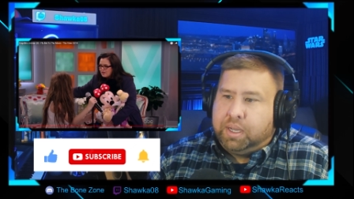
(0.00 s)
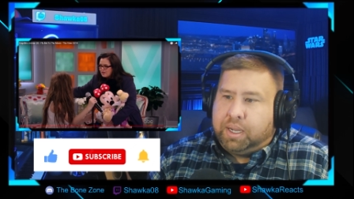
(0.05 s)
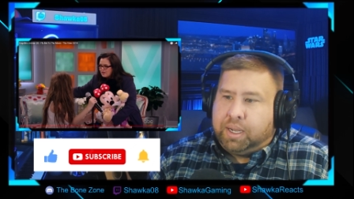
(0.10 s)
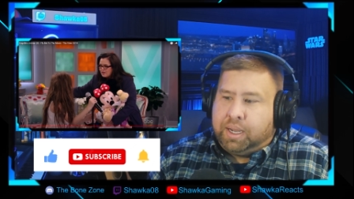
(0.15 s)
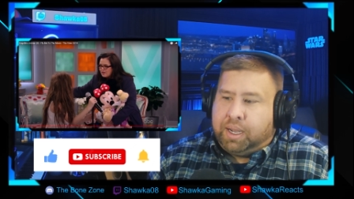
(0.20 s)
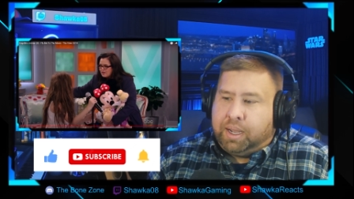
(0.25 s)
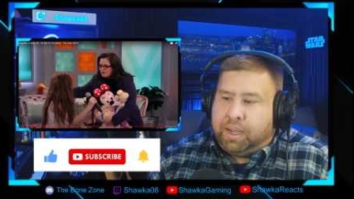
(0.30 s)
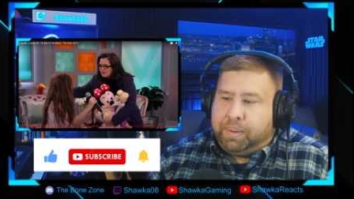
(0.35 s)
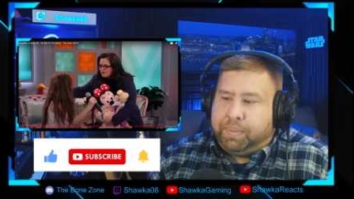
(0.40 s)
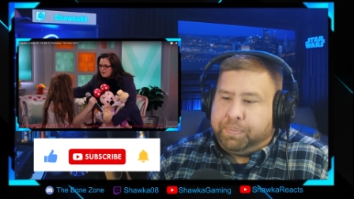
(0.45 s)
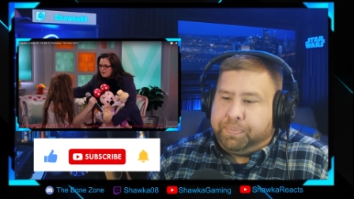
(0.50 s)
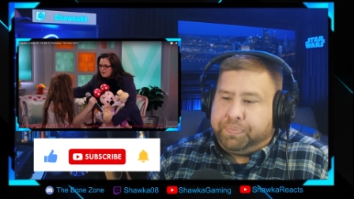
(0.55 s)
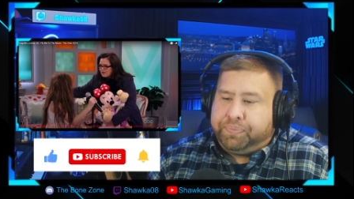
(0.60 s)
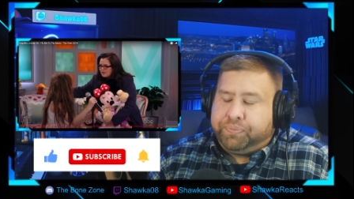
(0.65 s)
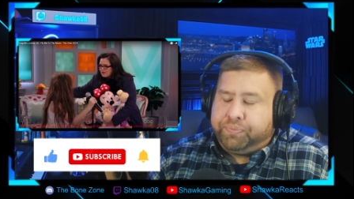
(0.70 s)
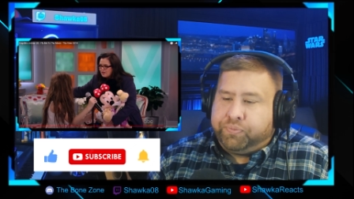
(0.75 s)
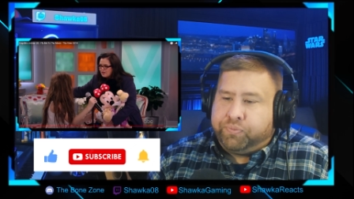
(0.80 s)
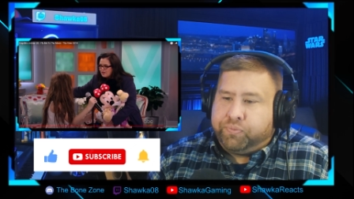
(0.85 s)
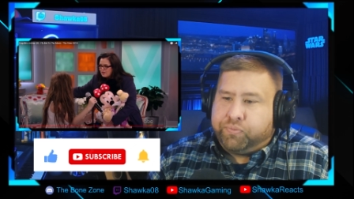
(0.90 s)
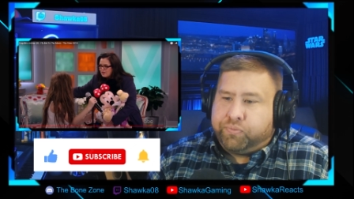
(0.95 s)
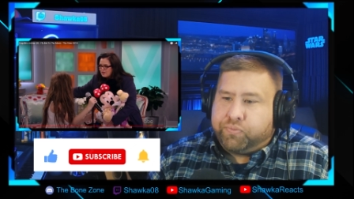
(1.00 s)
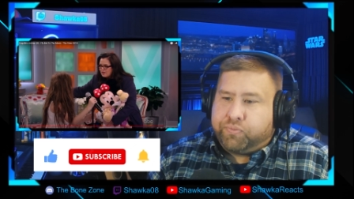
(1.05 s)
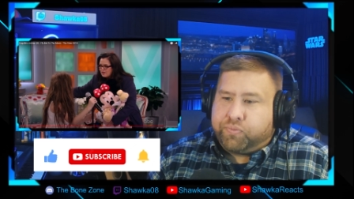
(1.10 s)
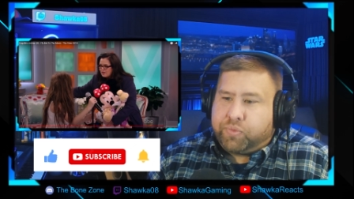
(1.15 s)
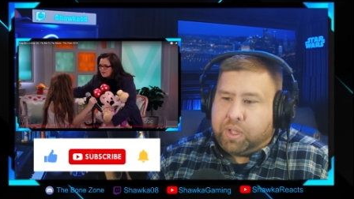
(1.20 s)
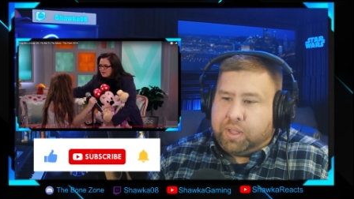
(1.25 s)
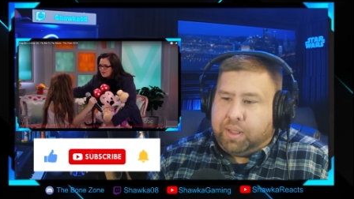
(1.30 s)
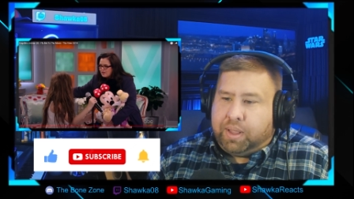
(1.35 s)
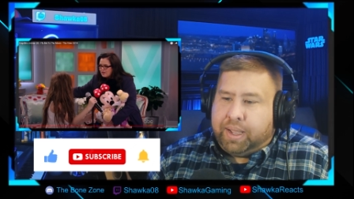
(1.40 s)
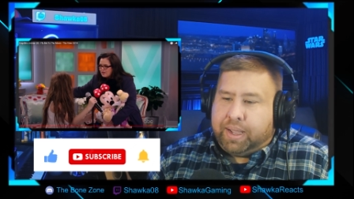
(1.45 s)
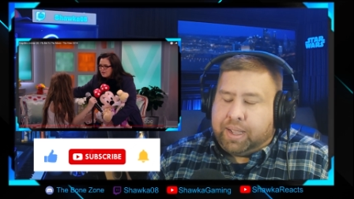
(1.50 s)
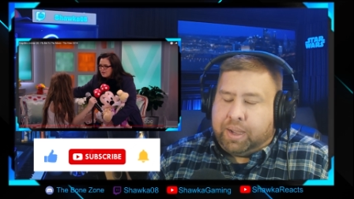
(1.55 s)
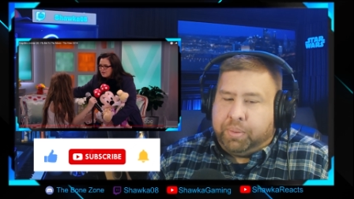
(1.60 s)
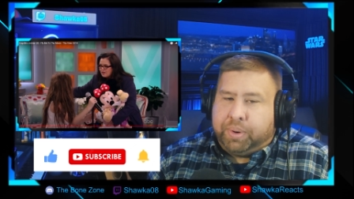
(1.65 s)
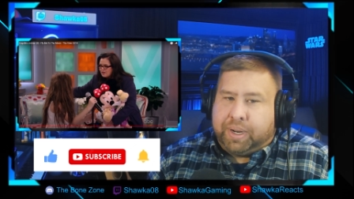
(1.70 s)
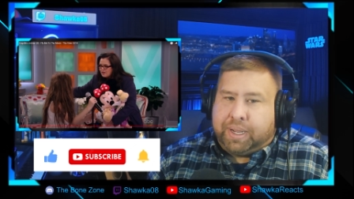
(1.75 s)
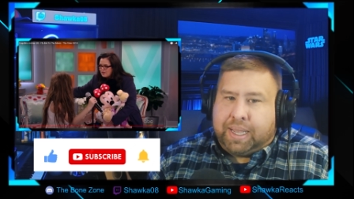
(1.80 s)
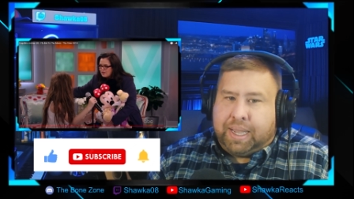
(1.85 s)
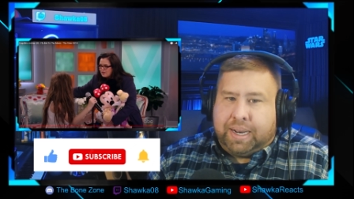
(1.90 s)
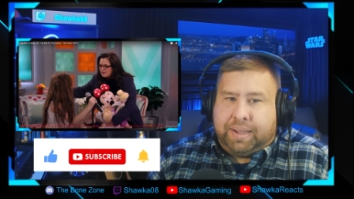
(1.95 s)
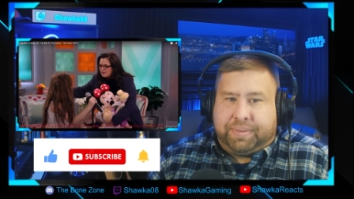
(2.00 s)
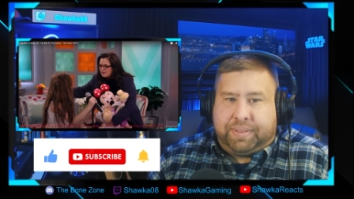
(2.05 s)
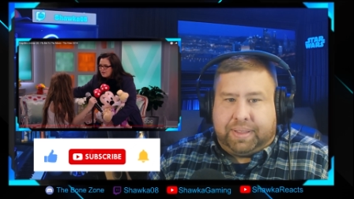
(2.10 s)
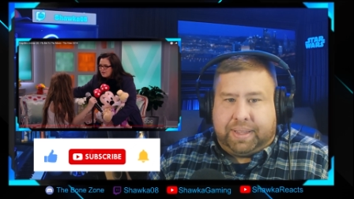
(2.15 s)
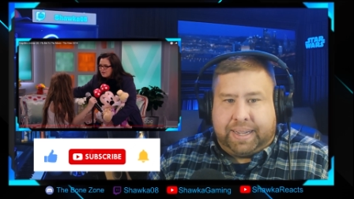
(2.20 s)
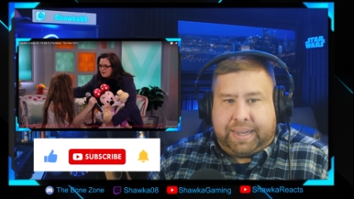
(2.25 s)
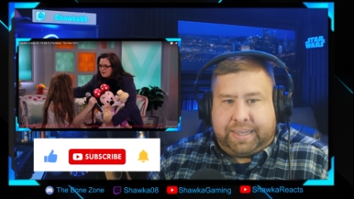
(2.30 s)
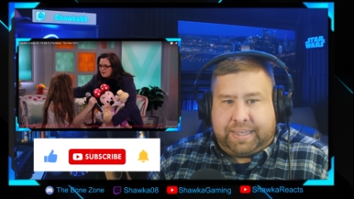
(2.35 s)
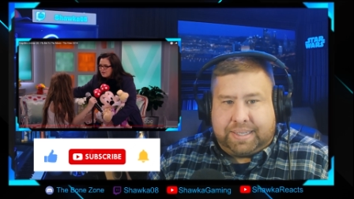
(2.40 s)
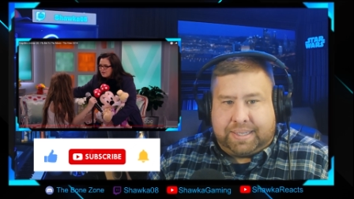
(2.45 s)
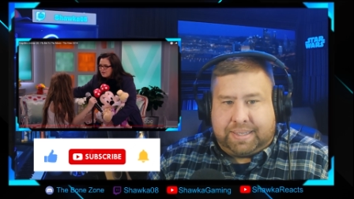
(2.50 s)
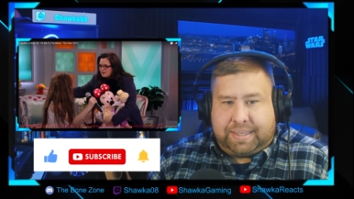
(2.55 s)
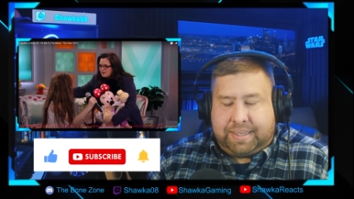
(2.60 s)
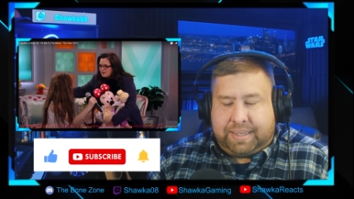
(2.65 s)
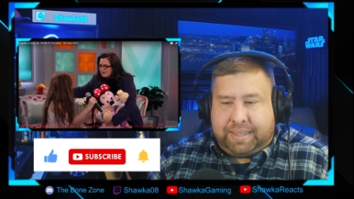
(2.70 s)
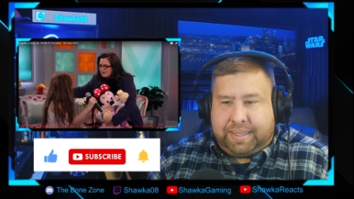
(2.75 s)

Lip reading: like I would kind of like to see.